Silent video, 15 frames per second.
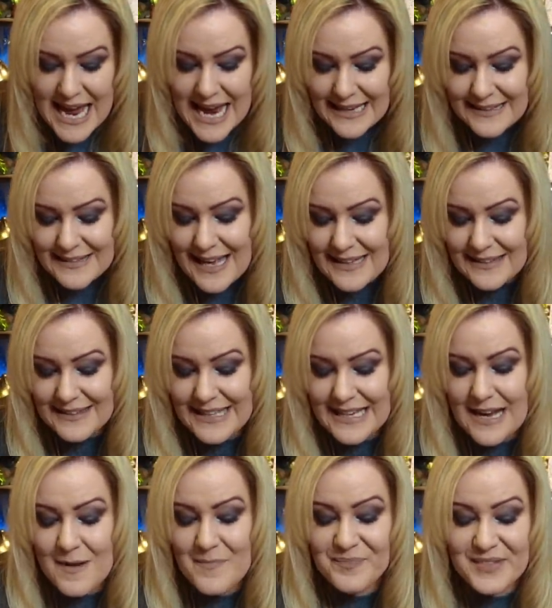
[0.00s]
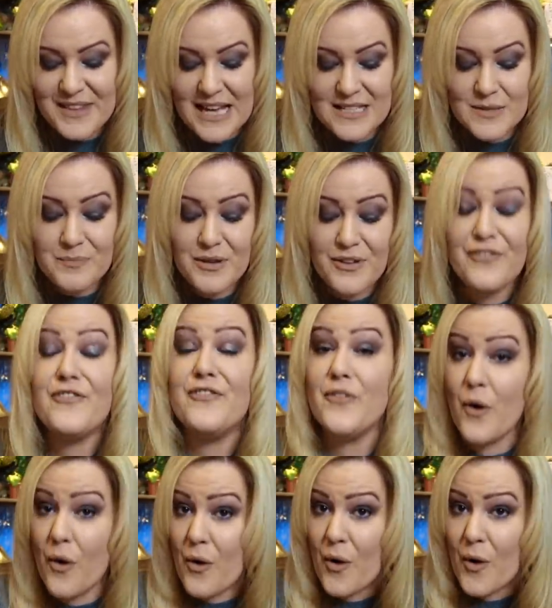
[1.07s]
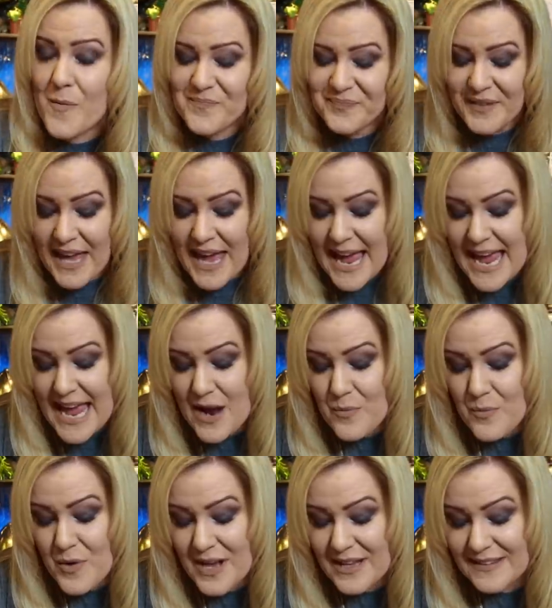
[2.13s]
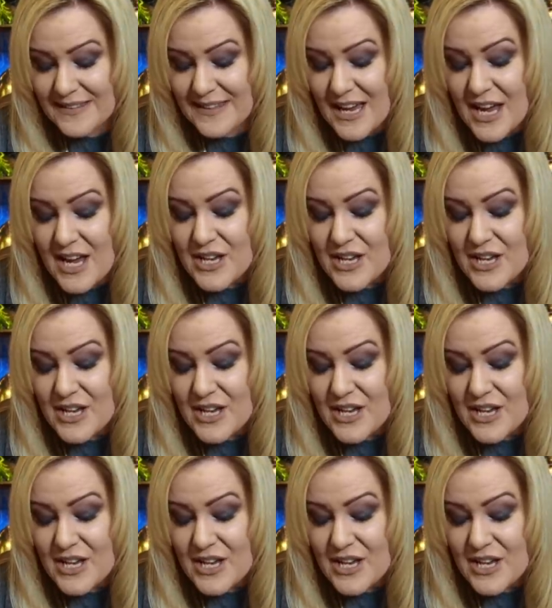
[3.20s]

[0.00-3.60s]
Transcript: It says here that before it was